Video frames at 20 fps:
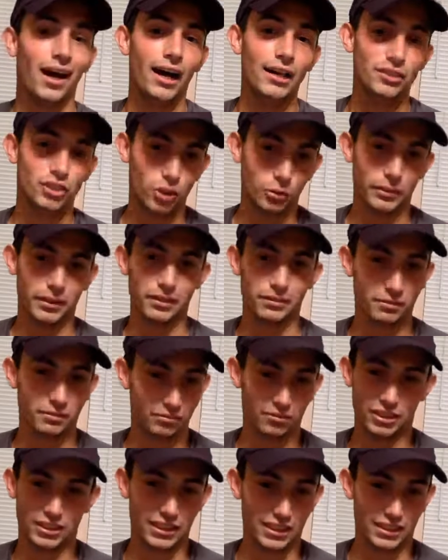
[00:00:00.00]

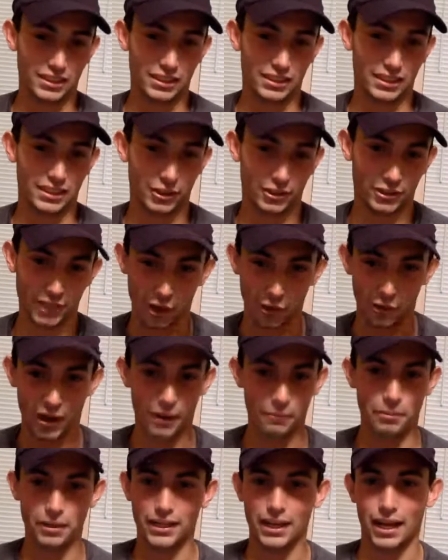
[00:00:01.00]
assuming the season continues to go
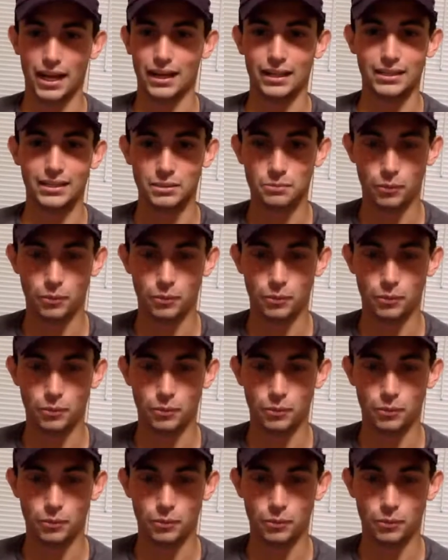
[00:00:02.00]
on. But again, at this